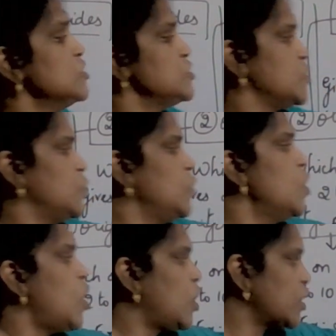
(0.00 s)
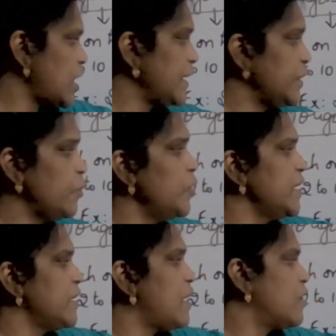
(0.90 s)
So on
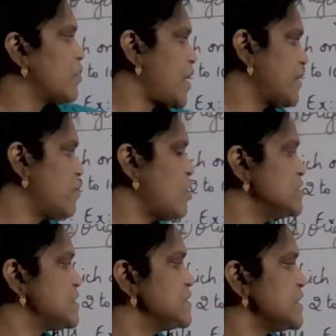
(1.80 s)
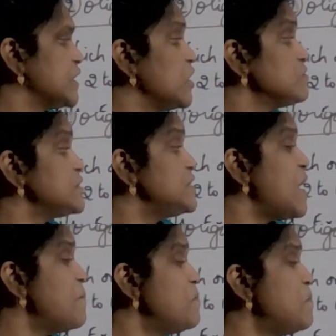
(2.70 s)
inulin on hydrolysis it gives number